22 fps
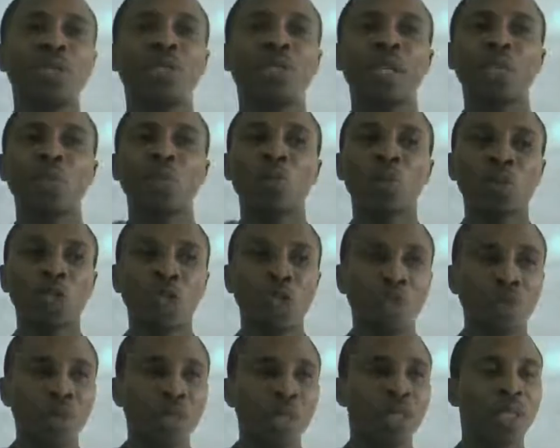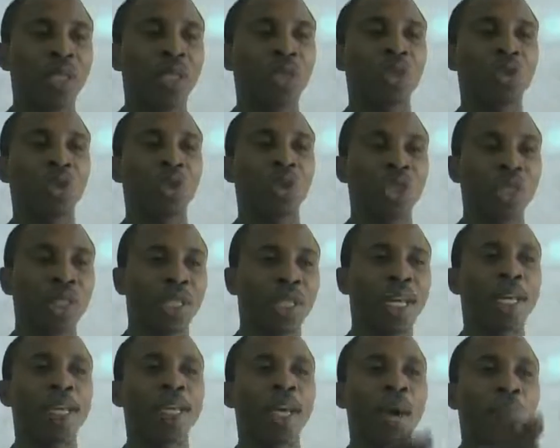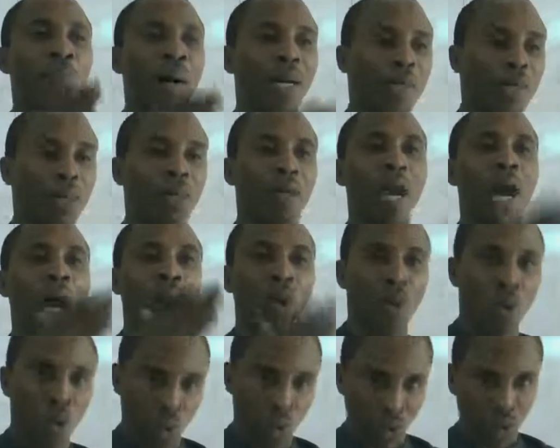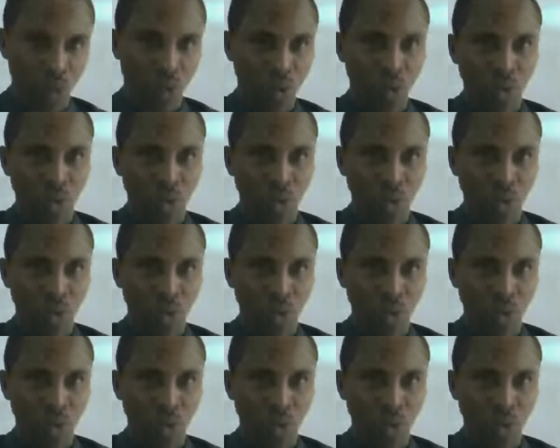the responsibility to share that particular cost,